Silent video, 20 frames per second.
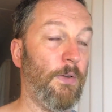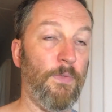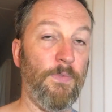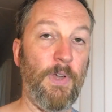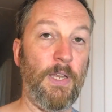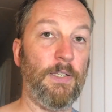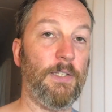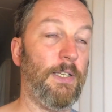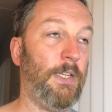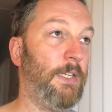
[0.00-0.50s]

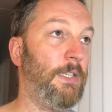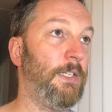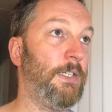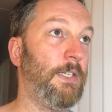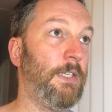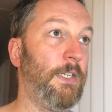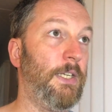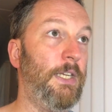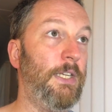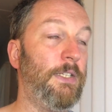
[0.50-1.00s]
ventilated
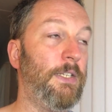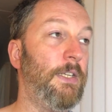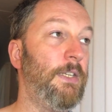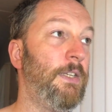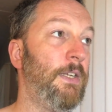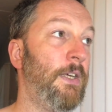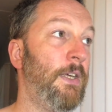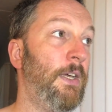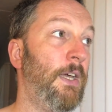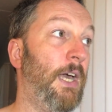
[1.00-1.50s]
and heated.
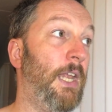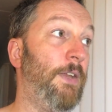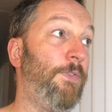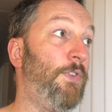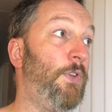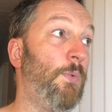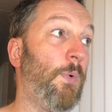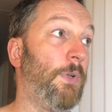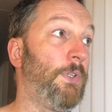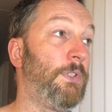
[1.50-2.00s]
And if
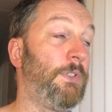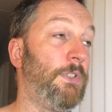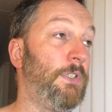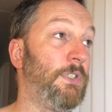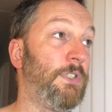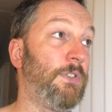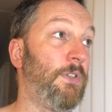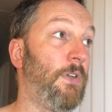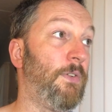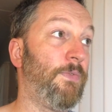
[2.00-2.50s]
you want
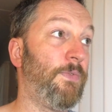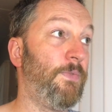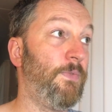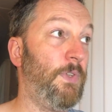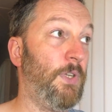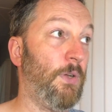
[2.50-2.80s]
just sort of,